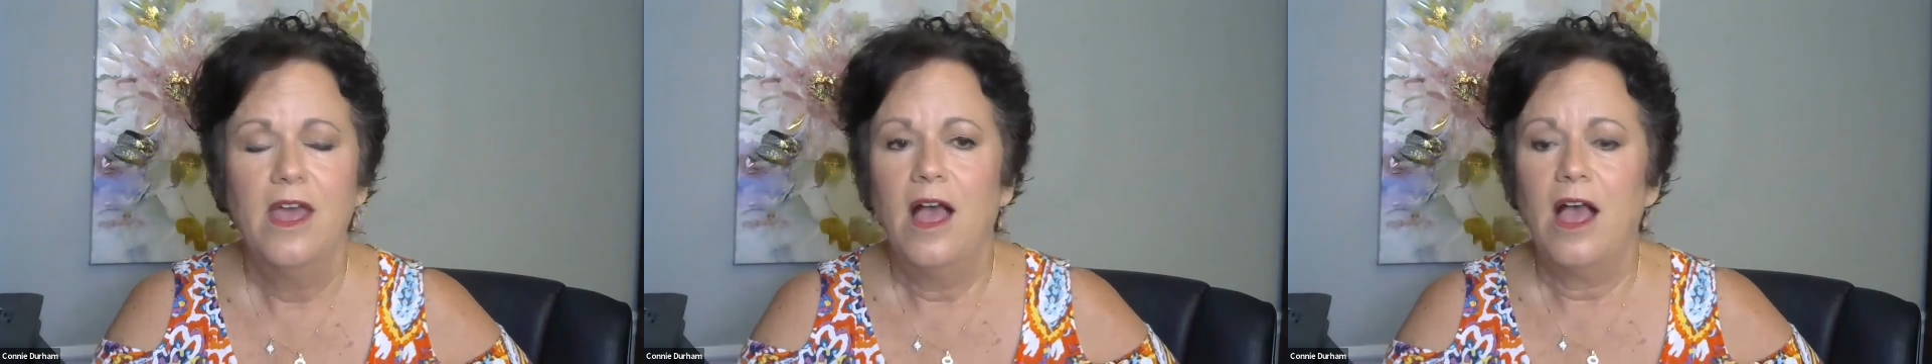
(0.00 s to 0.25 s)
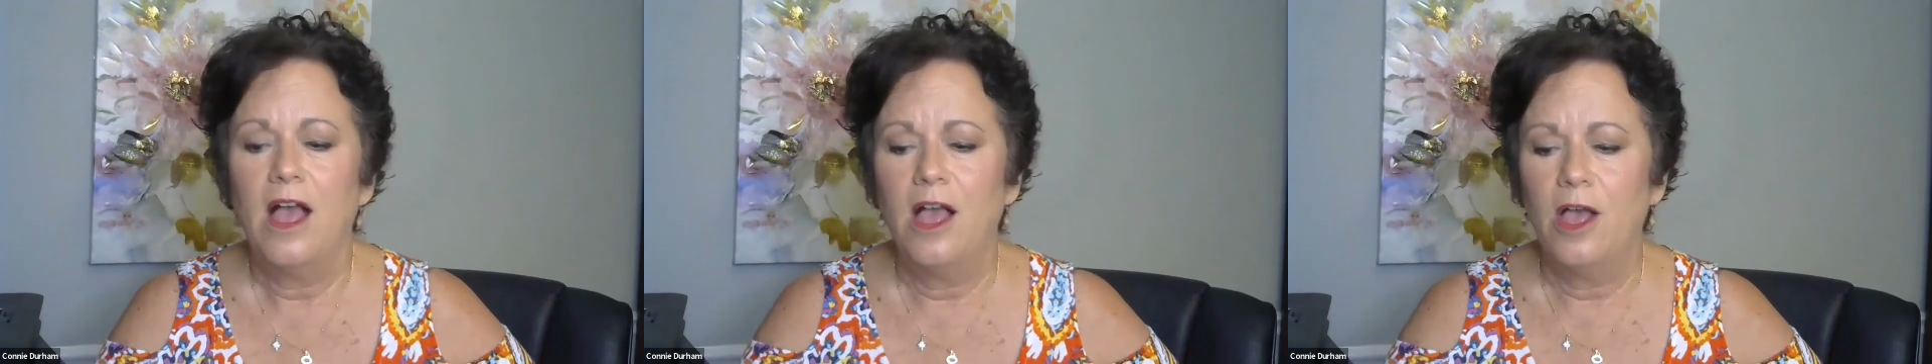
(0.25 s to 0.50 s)

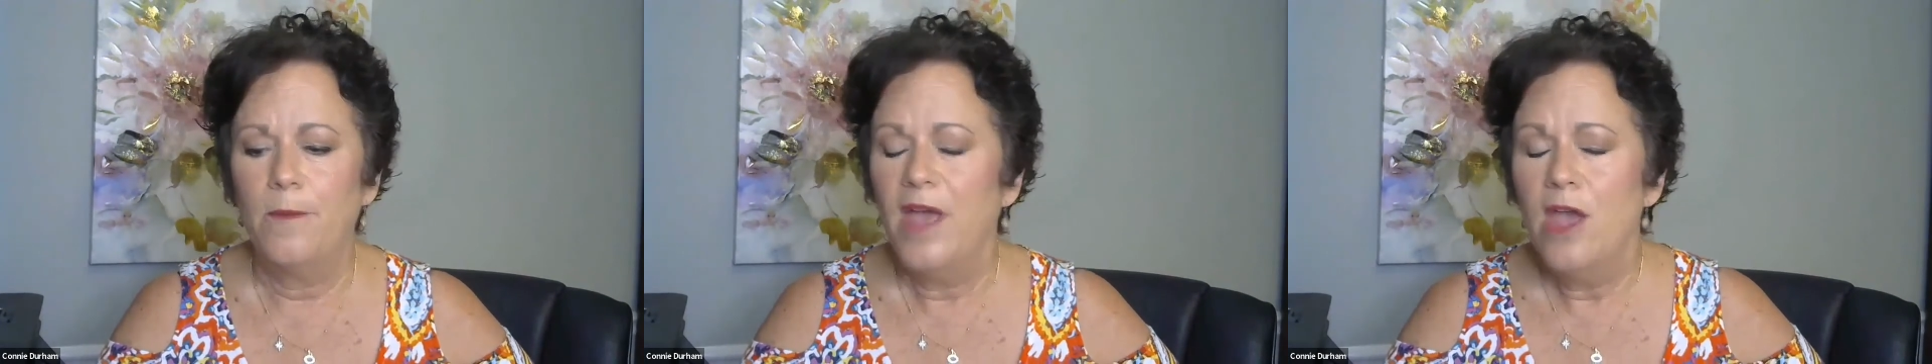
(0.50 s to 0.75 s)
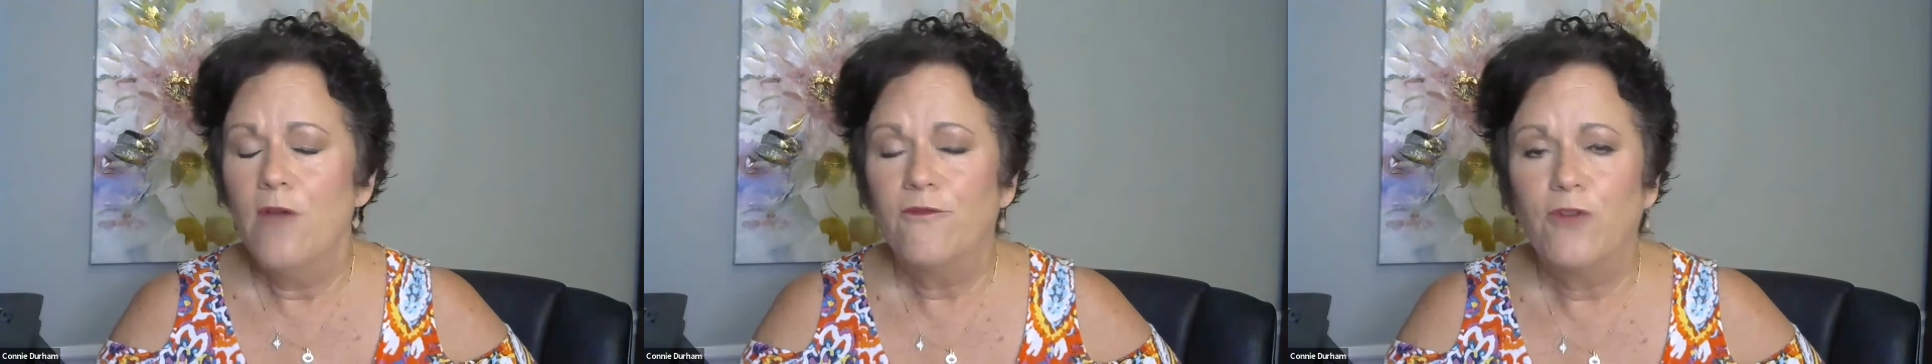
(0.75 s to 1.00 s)
Um,
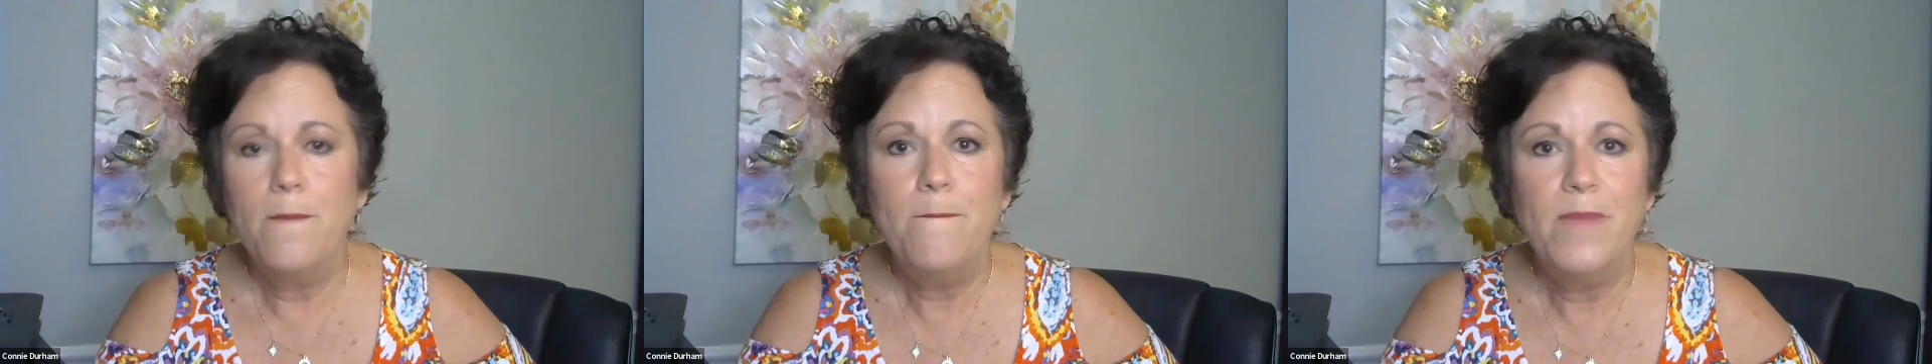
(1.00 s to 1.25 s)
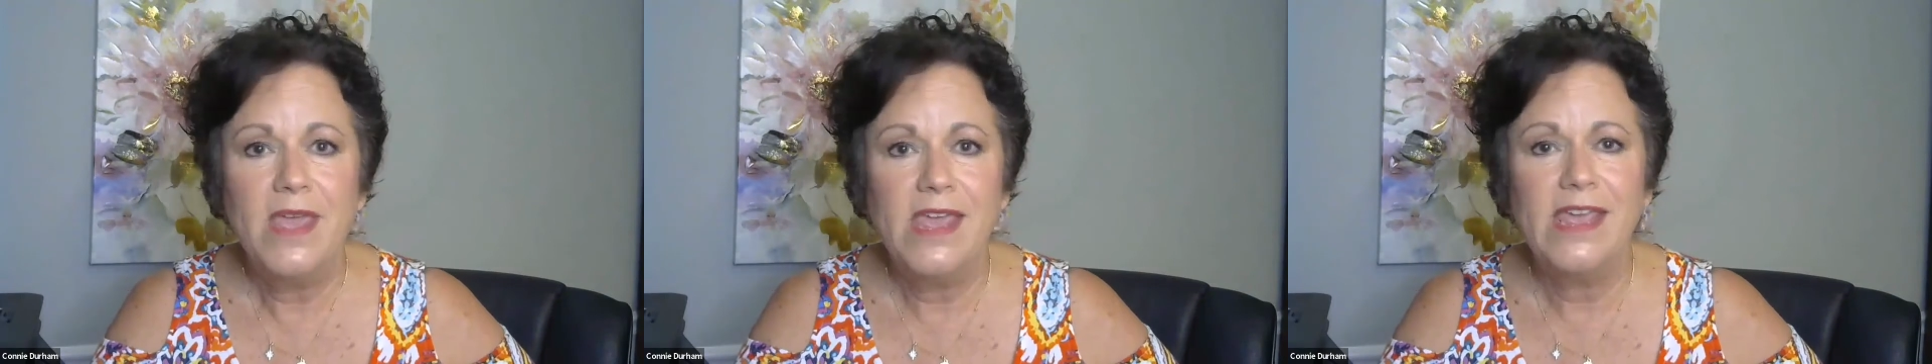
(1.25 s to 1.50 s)
for
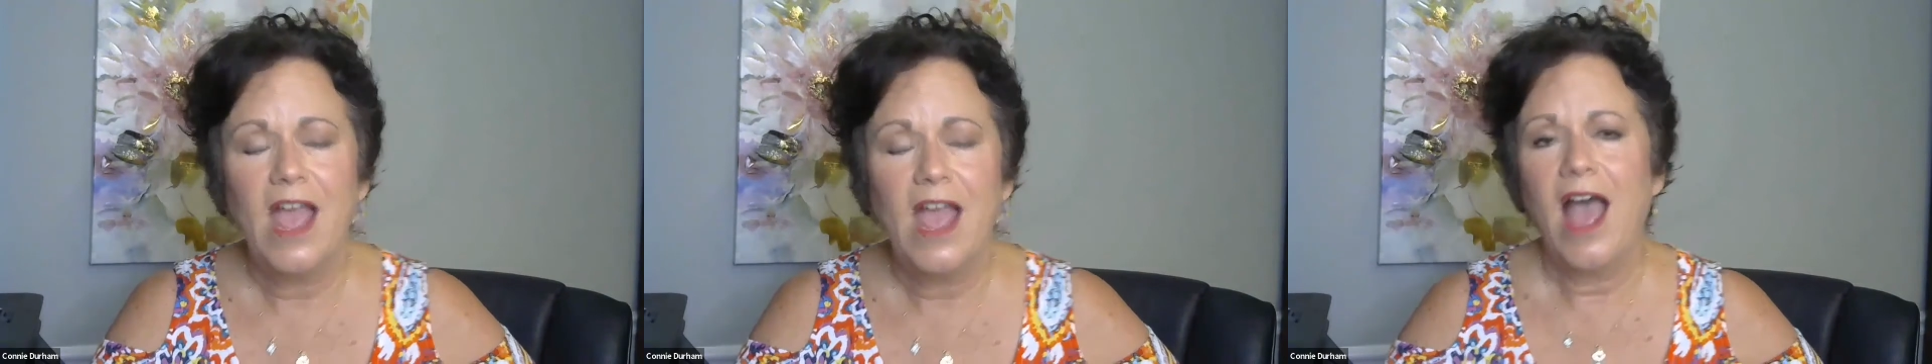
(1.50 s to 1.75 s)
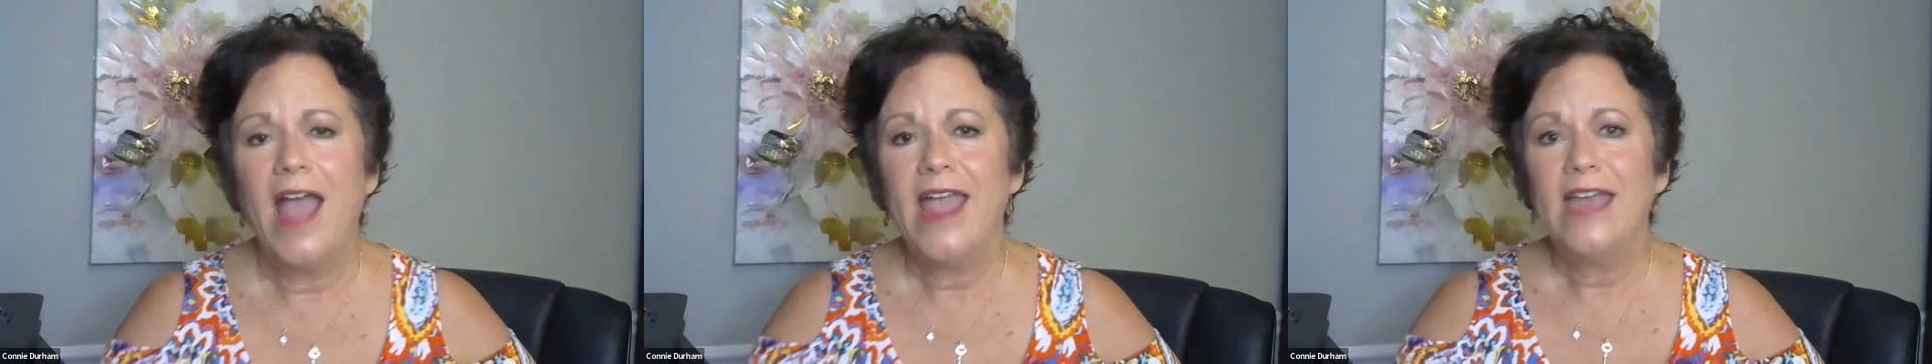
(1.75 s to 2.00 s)
me,
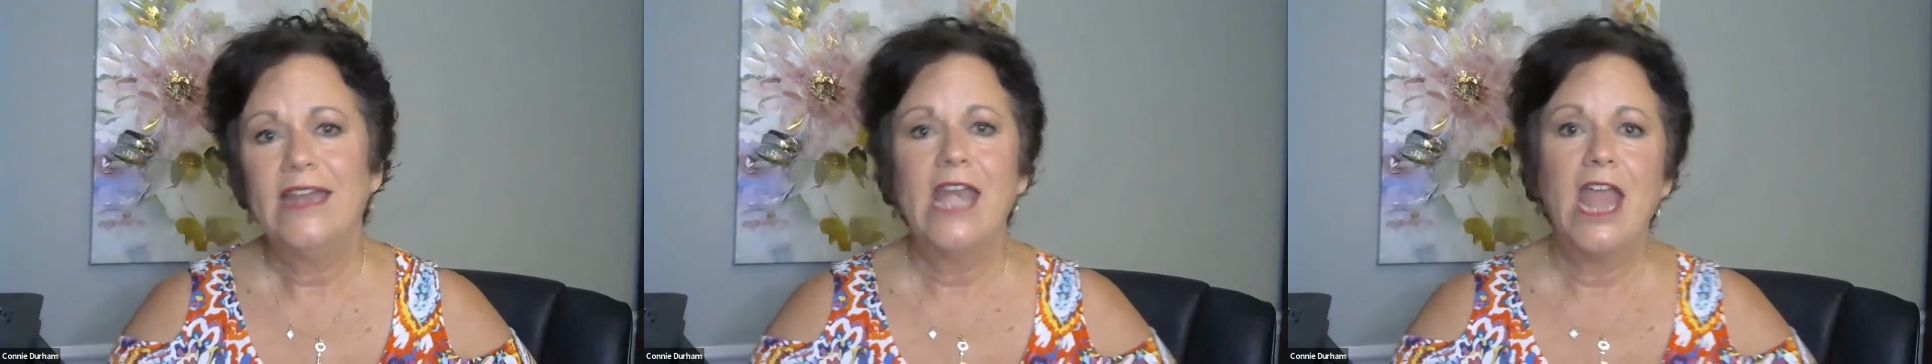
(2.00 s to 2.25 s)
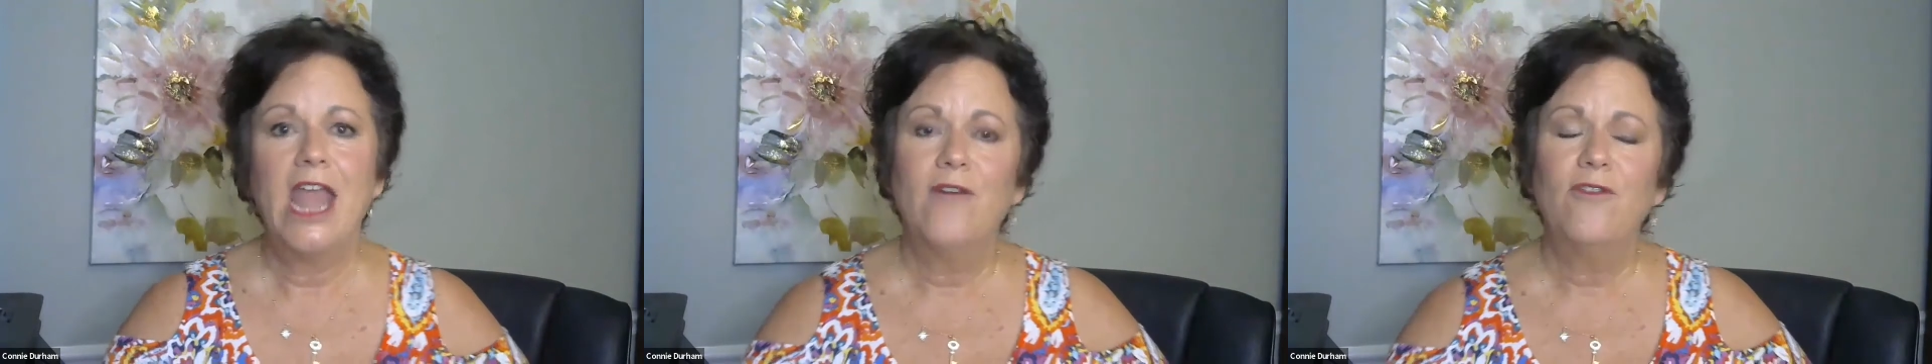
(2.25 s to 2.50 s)
I had
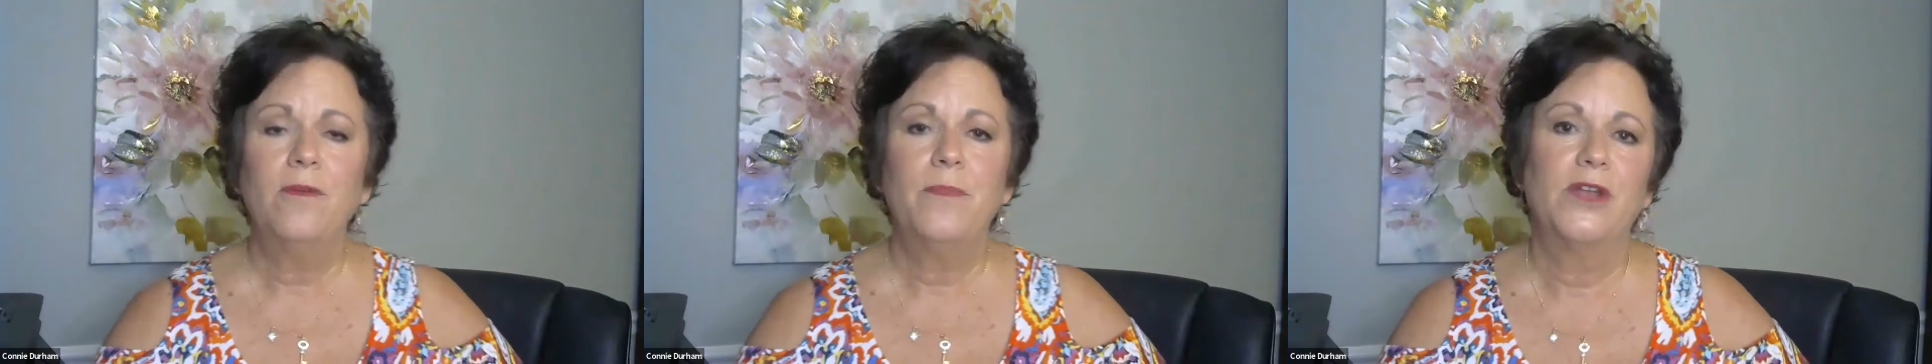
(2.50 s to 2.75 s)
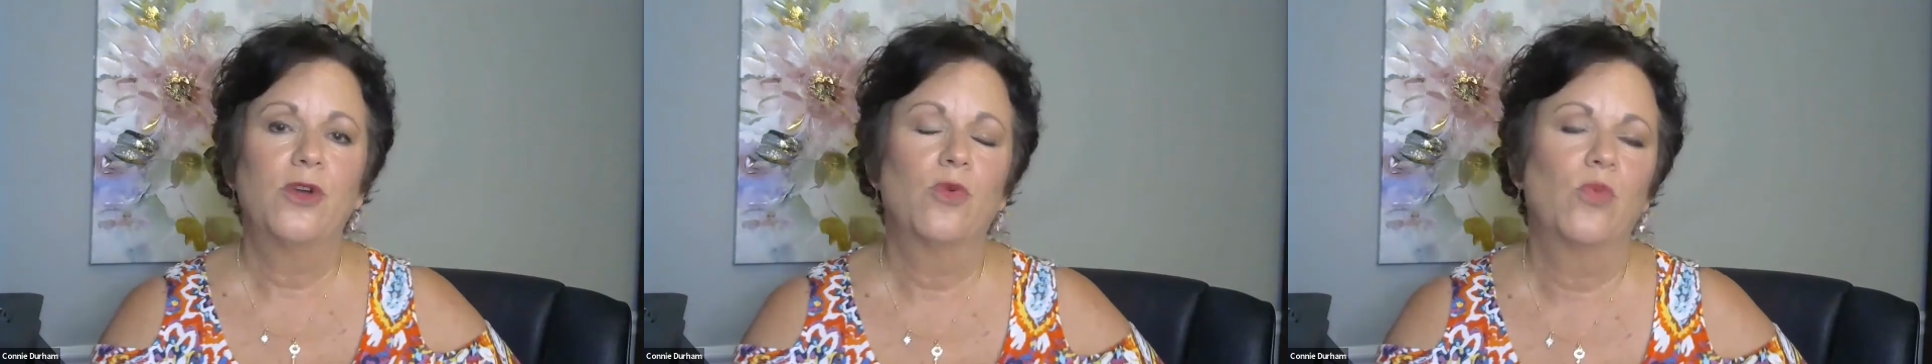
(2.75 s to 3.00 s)
never
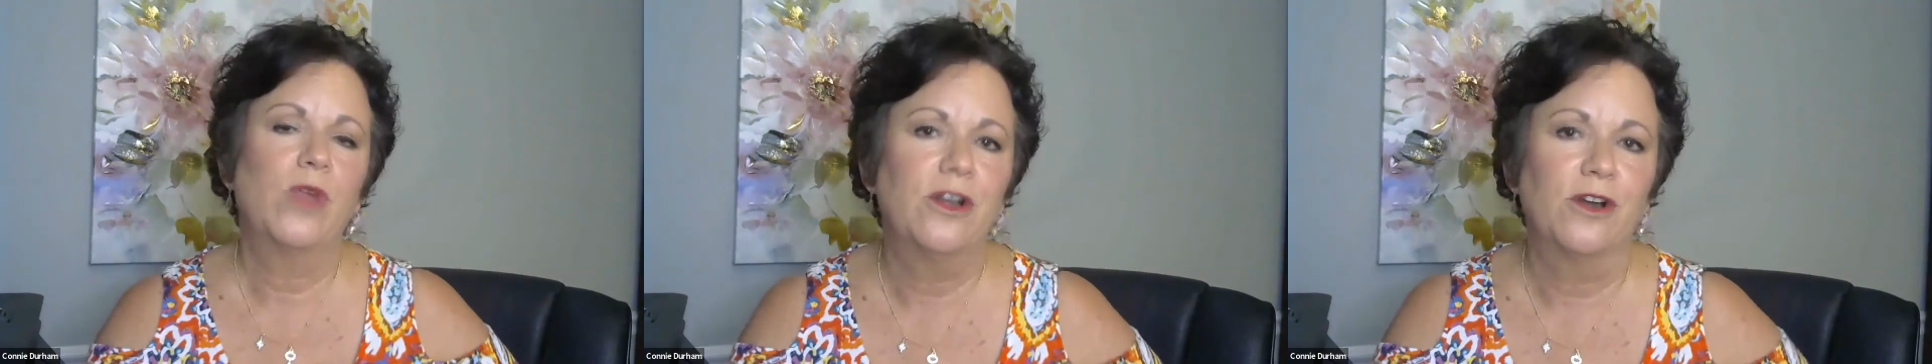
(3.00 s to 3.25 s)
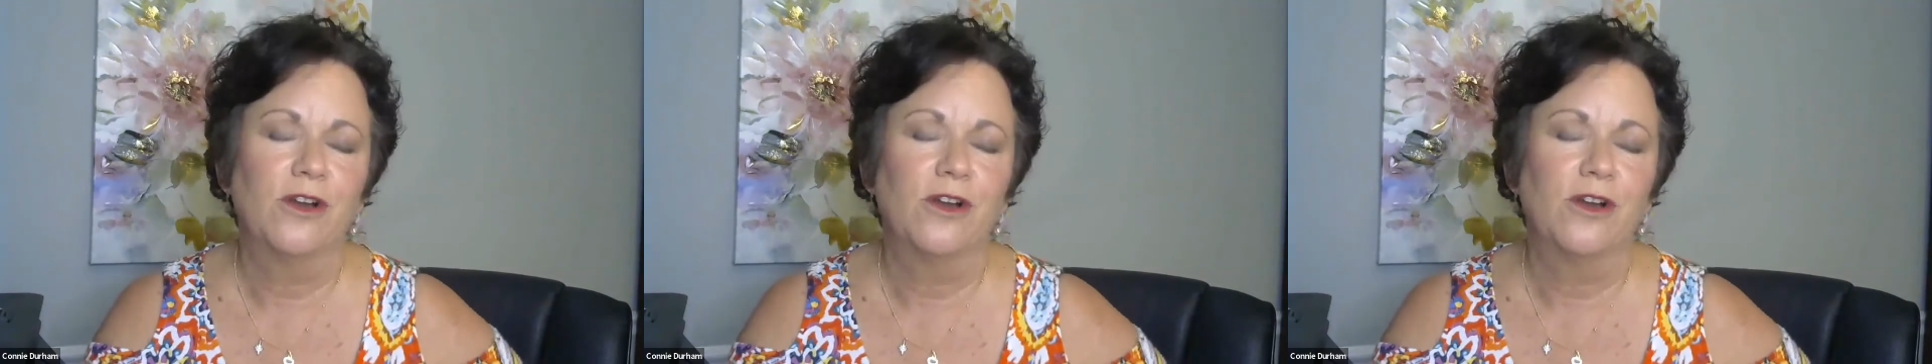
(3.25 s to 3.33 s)
been a reader,